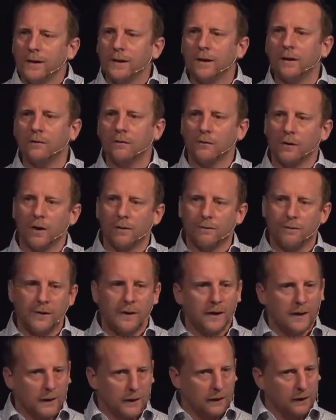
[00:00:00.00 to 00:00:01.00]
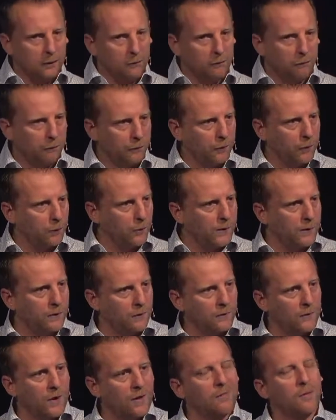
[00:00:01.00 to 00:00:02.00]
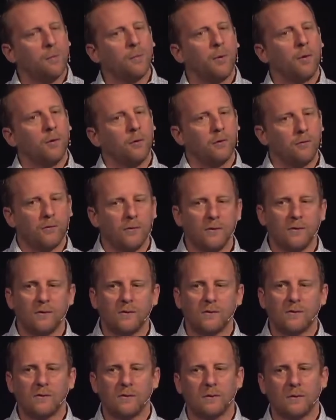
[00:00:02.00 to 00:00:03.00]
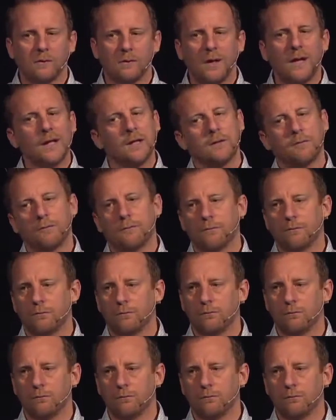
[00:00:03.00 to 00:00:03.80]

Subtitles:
us of the influence of a person's life.